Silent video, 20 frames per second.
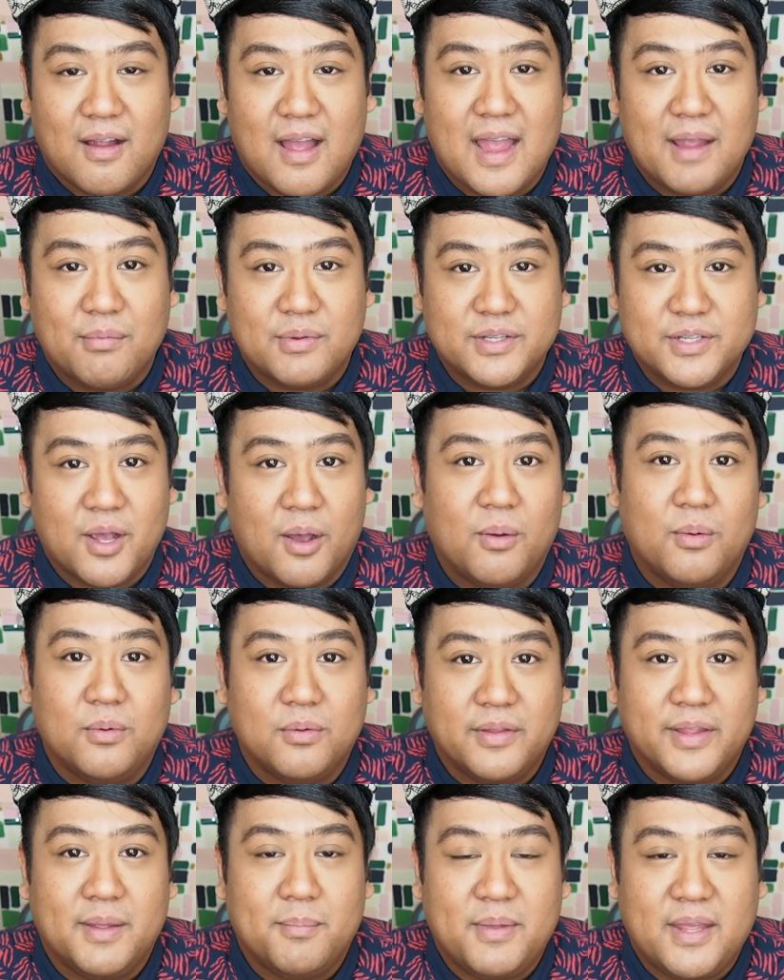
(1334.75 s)
I would
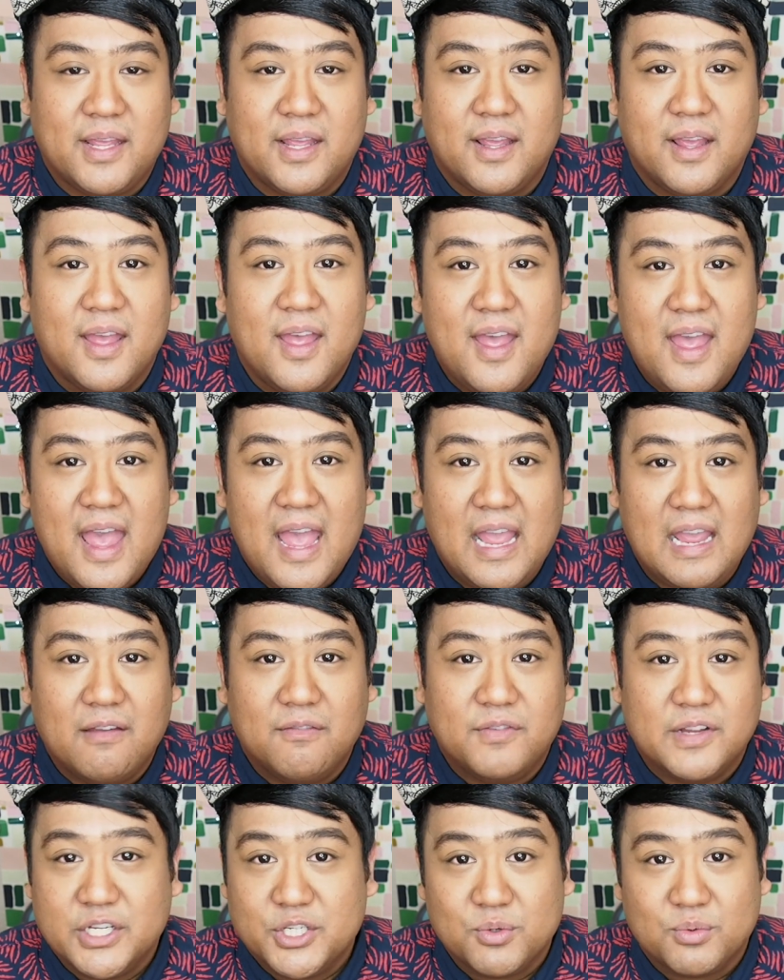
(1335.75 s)
totally be
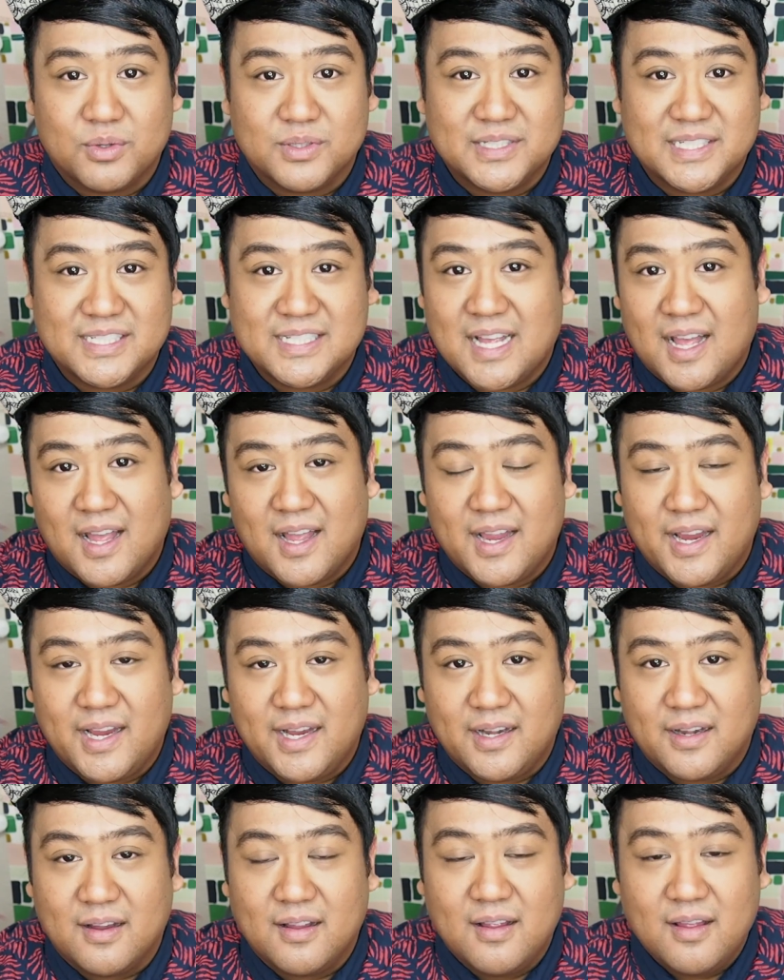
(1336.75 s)
a visual
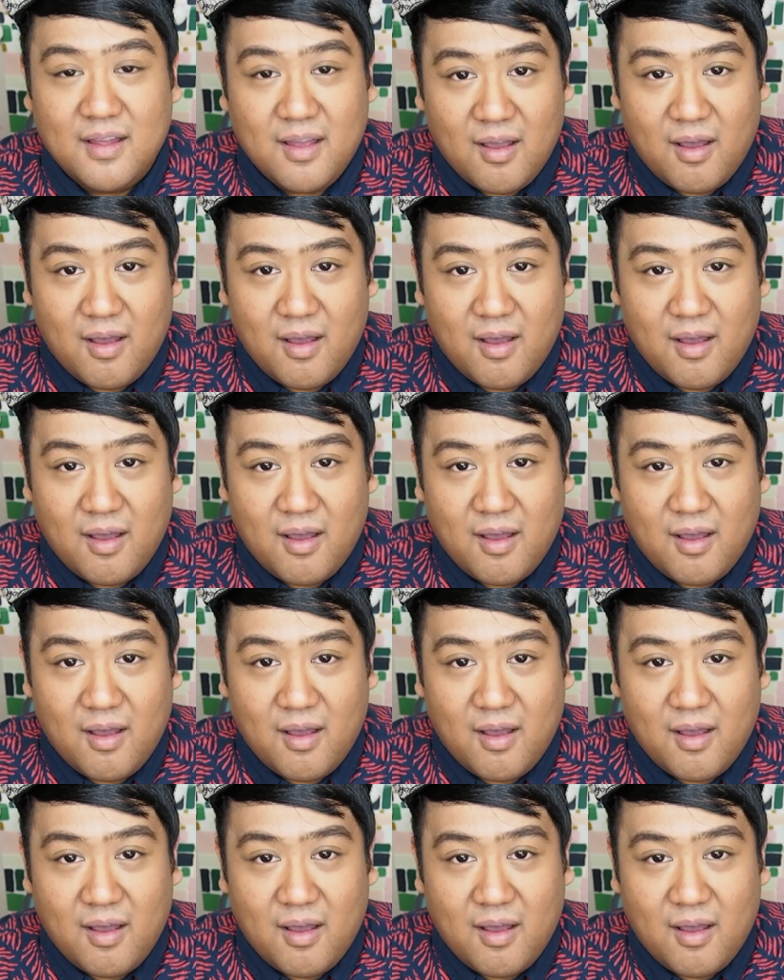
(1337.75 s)
design